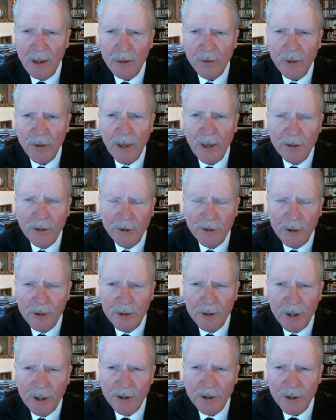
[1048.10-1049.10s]
creation,
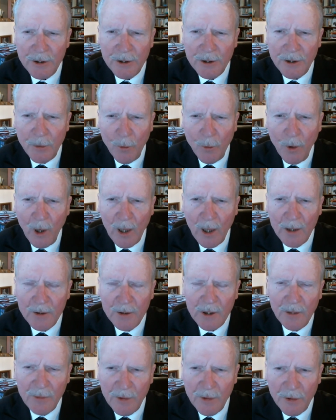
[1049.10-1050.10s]
such as it was,
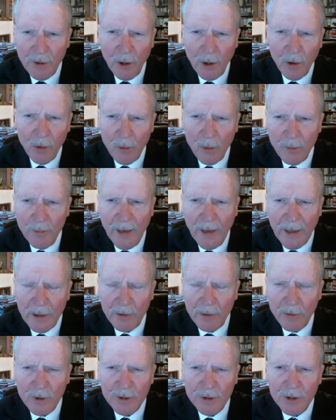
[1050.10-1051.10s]
even though
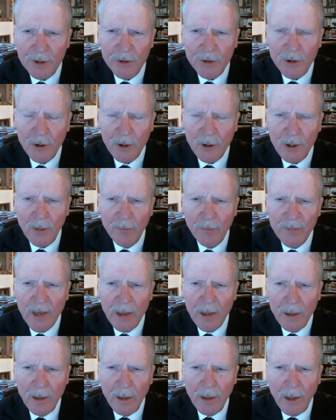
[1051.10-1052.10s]
matter was eternal,
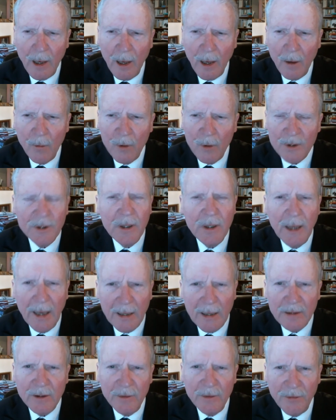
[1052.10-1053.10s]
was an
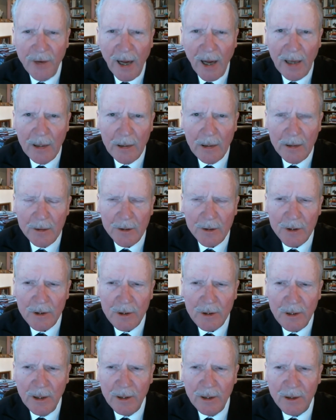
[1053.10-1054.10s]
act of violence.
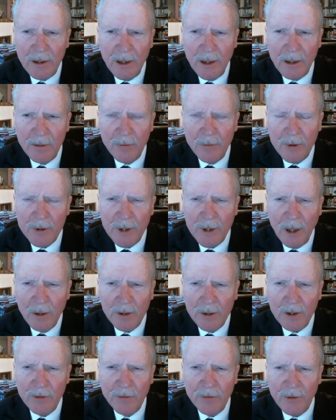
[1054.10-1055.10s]
It
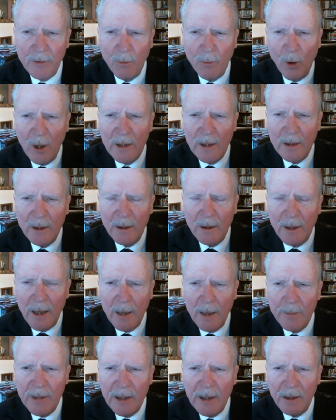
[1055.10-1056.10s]
resulted from one
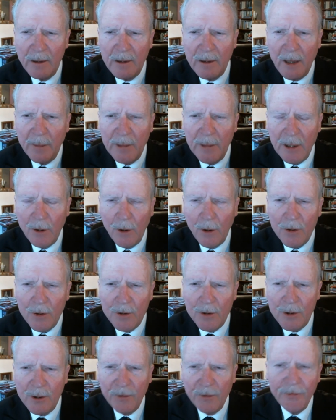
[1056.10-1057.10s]

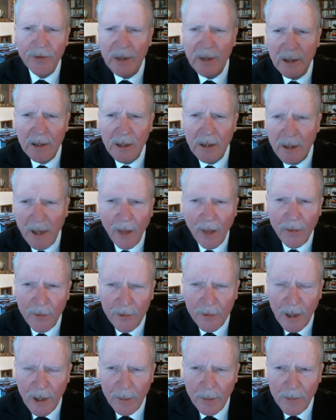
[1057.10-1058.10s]
demiurge defeating
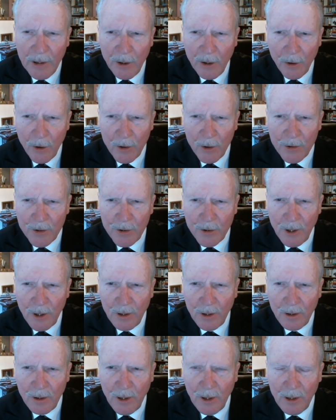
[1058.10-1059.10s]
another demiurge
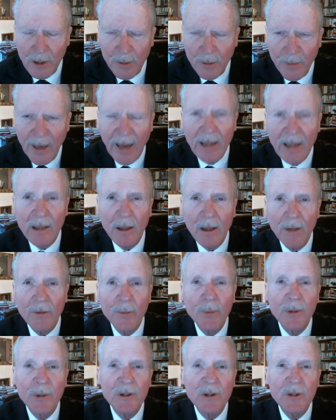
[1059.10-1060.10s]
in a battle. The
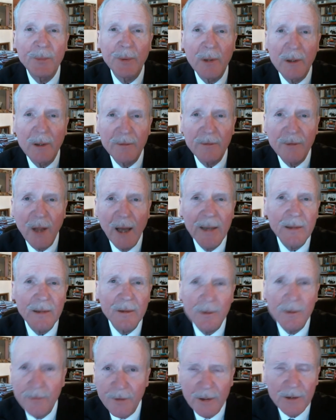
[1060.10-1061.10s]
principle of light
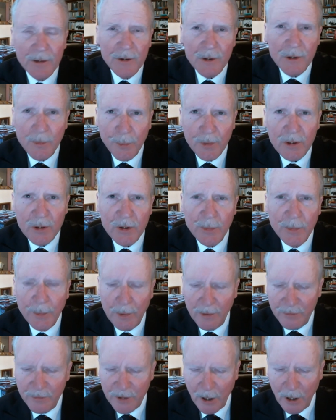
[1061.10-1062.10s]
defeats the
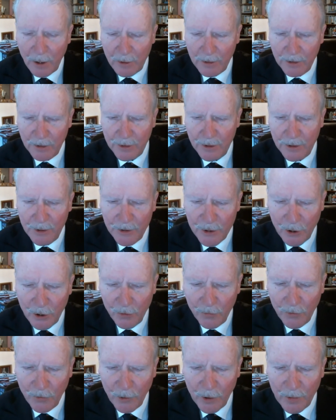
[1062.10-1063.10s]
principle of darkness, and
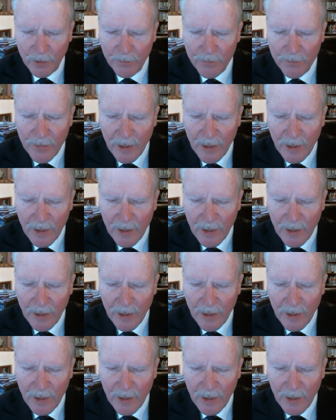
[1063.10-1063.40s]
so forth.